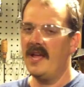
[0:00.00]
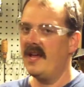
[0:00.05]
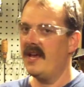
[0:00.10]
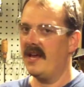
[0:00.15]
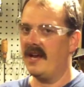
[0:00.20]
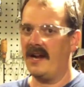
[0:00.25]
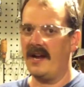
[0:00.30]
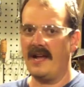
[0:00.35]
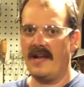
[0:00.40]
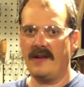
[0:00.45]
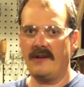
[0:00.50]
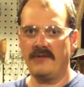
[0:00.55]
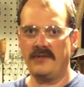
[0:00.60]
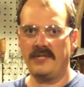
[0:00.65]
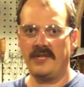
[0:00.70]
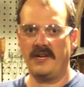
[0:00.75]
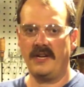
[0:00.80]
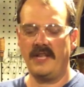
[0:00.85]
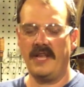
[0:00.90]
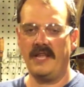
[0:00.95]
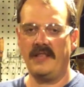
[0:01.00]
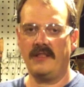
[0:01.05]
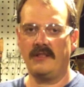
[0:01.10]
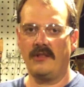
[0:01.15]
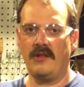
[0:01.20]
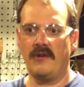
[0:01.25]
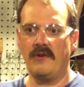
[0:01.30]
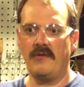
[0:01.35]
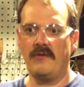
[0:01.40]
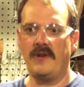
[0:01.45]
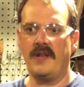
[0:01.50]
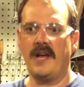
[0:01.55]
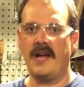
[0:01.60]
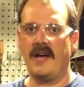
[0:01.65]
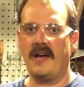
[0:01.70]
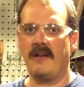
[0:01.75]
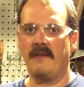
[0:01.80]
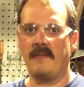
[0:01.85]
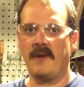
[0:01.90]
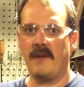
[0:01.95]
And an ounce and an eighth load
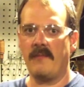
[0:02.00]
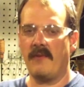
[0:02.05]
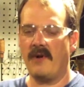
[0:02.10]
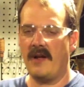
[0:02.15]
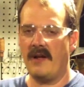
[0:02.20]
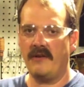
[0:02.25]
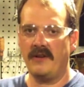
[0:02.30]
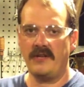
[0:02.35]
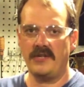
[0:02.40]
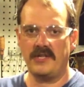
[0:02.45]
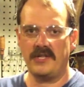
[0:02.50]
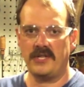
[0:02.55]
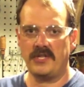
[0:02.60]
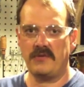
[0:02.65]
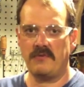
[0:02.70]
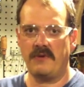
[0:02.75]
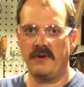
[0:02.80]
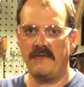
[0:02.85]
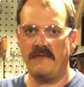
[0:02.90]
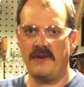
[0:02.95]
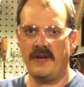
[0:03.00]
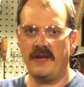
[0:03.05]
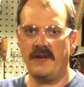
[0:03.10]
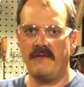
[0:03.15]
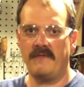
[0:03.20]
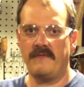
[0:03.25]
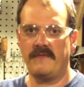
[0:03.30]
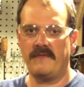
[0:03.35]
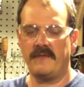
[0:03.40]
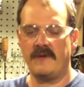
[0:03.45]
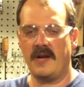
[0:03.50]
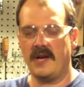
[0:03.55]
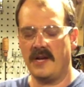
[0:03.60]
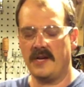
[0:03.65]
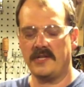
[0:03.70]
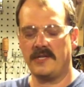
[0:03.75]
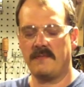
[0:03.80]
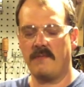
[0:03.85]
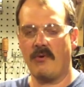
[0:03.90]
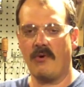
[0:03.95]
out of my Browning six twenty-five uh,
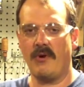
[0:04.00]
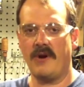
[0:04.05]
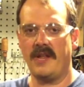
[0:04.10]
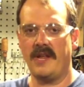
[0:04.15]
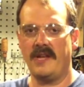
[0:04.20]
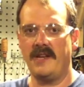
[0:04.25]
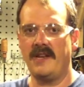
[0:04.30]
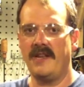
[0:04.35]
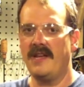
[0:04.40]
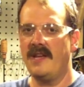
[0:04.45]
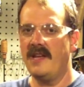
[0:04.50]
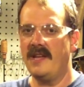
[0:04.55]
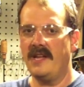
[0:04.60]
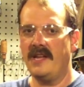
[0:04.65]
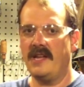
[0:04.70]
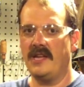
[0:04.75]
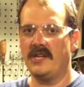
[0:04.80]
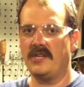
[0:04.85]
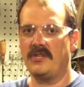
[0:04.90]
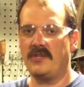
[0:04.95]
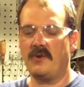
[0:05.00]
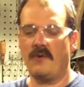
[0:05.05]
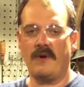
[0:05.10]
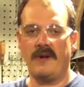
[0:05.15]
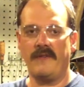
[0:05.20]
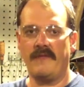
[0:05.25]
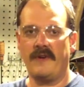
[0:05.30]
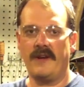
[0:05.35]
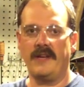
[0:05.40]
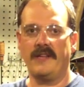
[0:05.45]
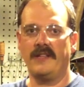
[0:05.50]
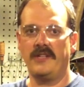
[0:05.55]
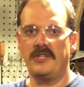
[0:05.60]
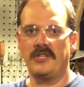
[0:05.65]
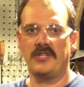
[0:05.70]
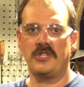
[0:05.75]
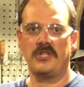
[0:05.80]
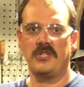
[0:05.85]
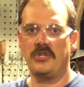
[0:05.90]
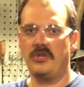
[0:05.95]
Sporting is, quite frankly,
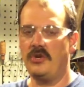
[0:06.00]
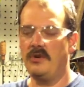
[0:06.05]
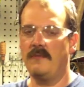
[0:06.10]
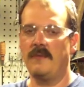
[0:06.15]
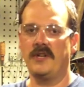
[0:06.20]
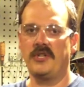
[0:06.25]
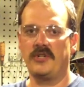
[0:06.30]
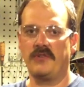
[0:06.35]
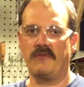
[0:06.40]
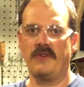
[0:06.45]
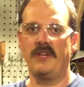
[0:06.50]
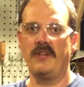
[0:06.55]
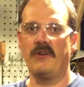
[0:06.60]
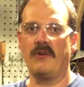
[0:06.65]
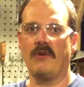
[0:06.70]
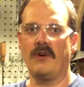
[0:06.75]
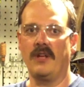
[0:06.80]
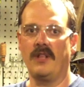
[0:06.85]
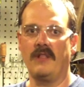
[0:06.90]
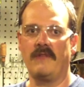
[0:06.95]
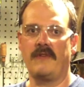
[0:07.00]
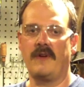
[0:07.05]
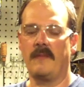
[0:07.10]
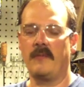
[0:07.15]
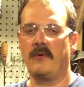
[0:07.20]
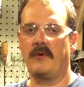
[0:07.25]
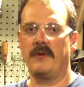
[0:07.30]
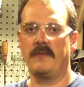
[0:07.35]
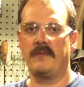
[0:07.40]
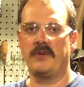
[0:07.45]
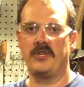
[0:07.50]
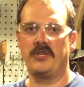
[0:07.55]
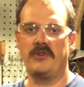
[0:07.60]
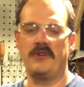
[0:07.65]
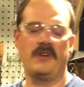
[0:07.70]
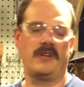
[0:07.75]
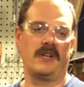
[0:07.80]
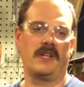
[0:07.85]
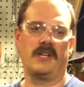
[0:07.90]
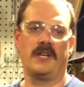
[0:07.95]
just too much recoil if I'm going to be
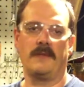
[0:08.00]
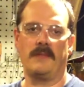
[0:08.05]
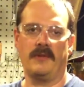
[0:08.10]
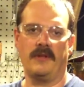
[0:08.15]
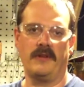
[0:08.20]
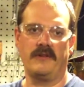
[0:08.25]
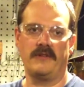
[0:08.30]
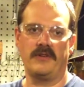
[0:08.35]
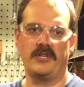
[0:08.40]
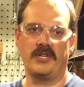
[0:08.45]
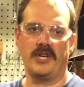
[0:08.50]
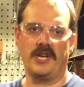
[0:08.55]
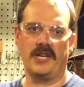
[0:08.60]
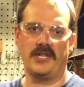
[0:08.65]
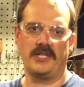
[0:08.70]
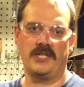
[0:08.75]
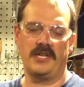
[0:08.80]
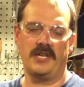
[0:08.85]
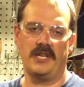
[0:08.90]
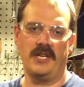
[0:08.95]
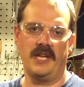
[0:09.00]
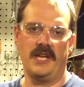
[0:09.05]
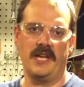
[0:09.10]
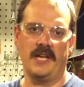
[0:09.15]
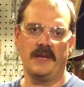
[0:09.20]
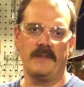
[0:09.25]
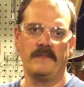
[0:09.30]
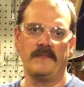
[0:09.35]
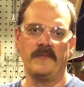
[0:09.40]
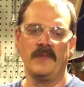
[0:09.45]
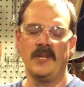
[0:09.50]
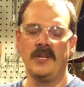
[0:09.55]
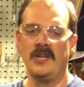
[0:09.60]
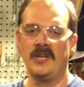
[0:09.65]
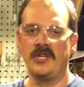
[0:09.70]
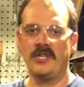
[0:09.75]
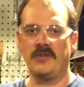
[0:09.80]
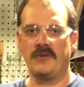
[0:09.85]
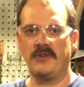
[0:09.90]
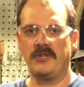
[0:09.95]
shooting a couple hundred shots in a day.
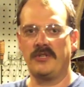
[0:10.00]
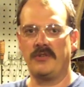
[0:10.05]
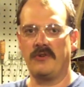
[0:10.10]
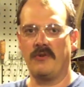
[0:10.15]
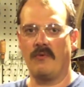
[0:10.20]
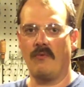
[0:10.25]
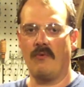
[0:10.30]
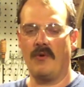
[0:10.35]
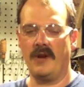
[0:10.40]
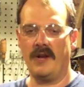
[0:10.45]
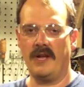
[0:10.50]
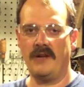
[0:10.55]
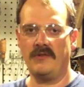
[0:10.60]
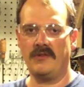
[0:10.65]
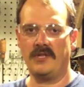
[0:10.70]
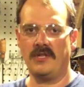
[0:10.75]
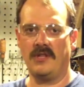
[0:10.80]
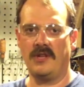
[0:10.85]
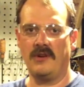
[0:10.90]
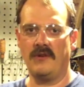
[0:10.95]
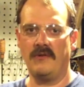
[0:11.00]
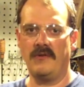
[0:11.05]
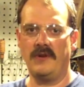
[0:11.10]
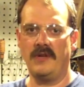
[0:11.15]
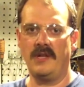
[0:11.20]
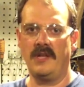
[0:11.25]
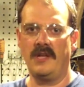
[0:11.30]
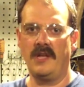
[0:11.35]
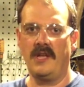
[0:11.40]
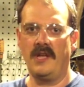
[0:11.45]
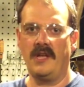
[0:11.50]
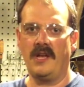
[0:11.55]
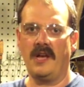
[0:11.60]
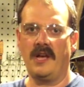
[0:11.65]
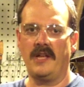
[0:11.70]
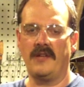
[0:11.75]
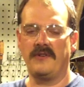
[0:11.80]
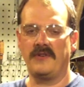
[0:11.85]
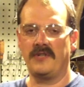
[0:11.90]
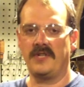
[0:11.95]
So I shoot a one ounce load,
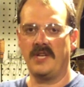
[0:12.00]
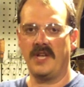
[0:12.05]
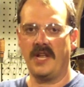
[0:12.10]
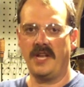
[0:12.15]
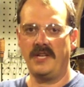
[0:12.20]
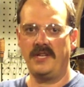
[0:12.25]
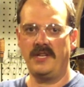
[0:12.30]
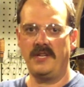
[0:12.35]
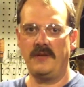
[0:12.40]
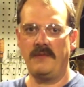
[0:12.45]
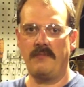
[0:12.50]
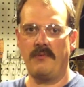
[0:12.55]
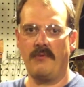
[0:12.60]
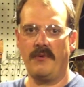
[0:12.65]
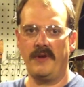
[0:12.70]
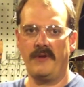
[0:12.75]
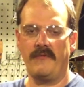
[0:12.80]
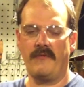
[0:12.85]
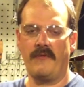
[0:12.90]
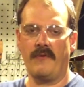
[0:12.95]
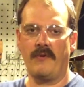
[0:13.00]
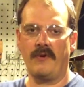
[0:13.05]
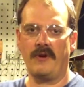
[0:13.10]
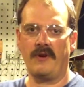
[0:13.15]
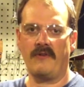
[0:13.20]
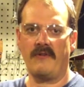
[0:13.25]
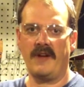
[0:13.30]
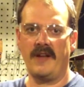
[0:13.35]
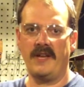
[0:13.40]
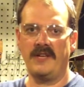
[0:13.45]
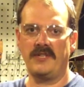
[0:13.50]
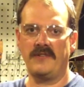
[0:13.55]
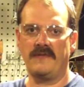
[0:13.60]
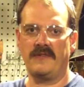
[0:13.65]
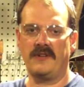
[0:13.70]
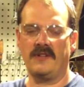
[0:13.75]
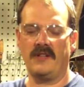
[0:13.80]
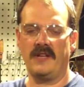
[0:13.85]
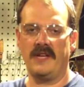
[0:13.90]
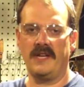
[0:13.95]
I use nineteen point four grains
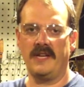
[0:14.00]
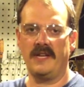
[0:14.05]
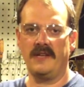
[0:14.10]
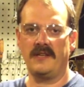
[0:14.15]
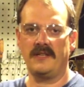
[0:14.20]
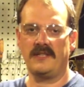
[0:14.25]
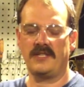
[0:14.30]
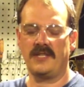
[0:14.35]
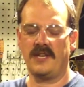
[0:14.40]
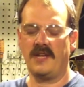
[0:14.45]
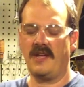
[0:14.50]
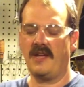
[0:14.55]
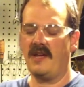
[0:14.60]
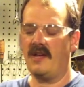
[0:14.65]
of clays.